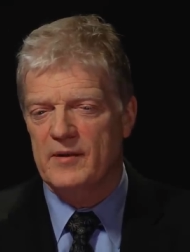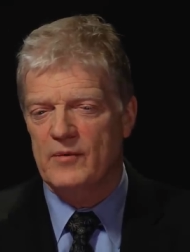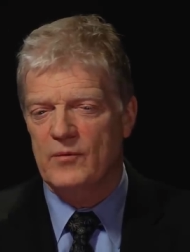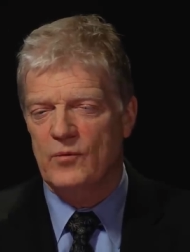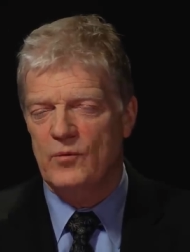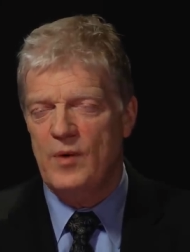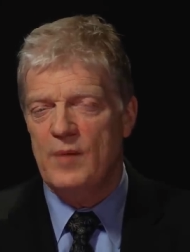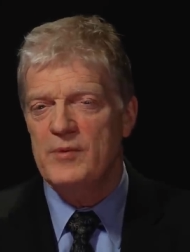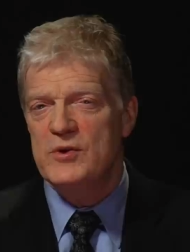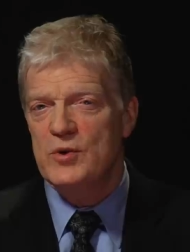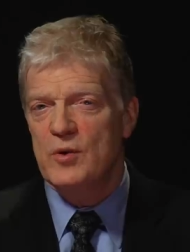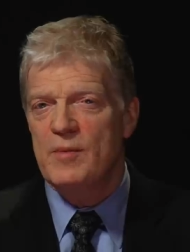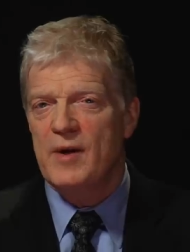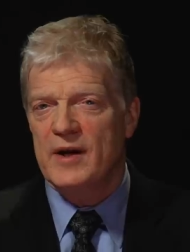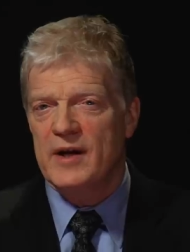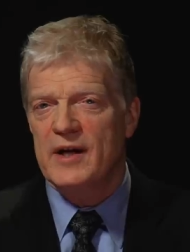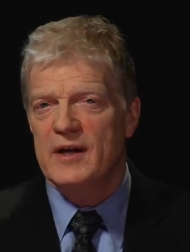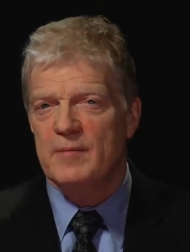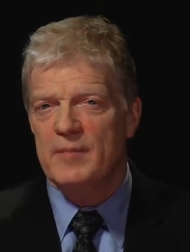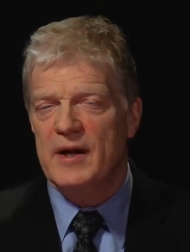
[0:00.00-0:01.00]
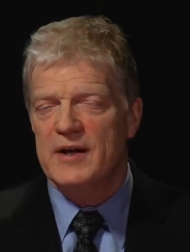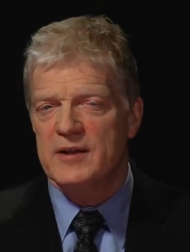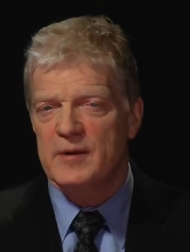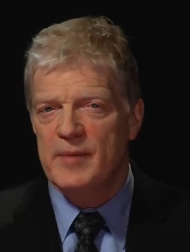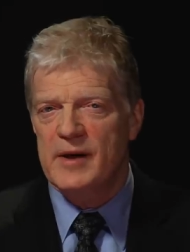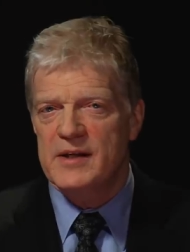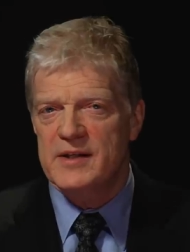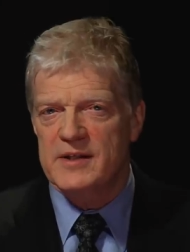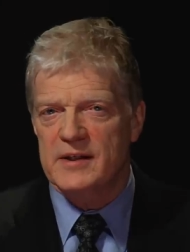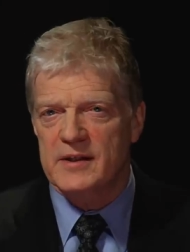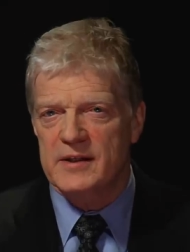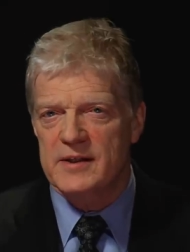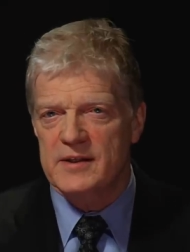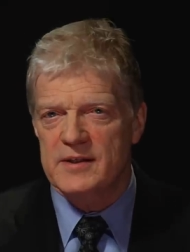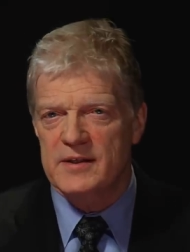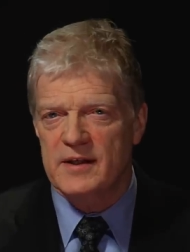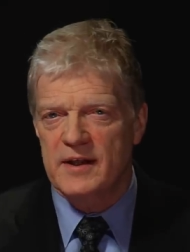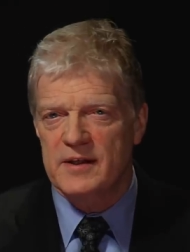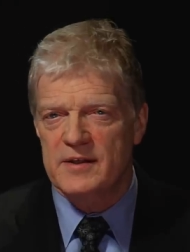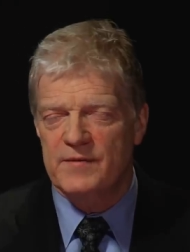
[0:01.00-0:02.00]
when we talk about getting back to
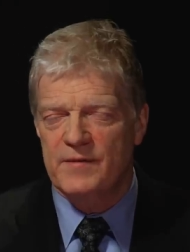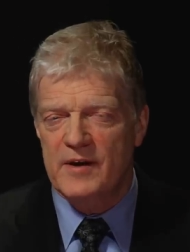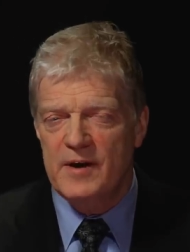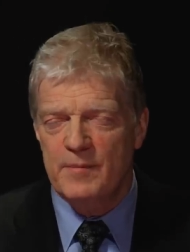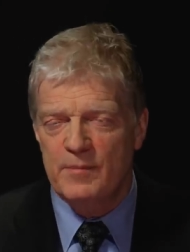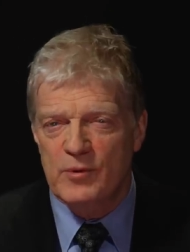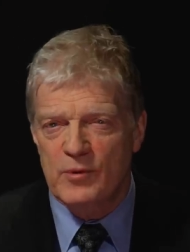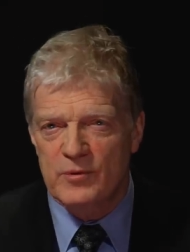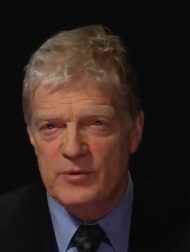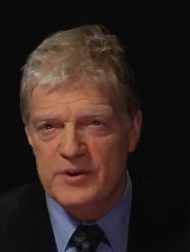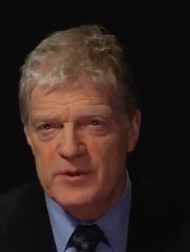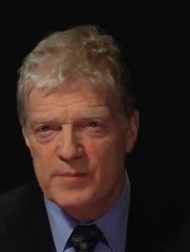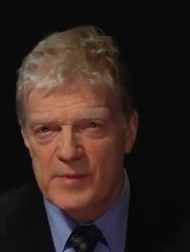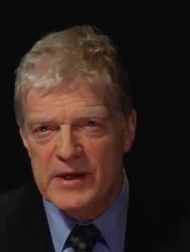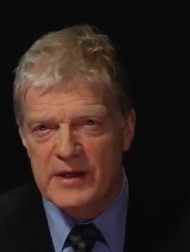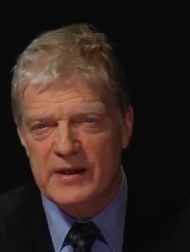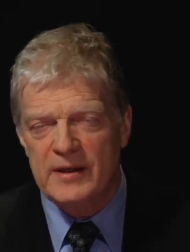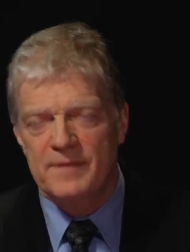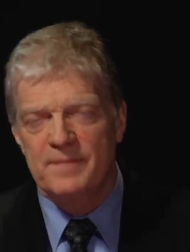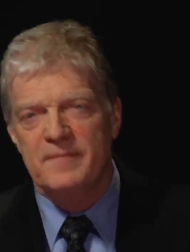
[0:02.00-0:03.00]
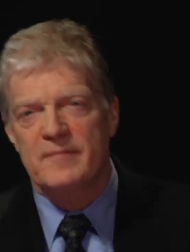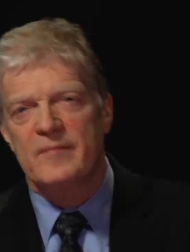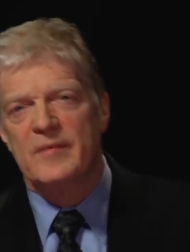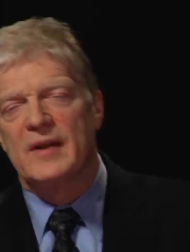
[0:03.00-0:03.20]
basics, it's very important to me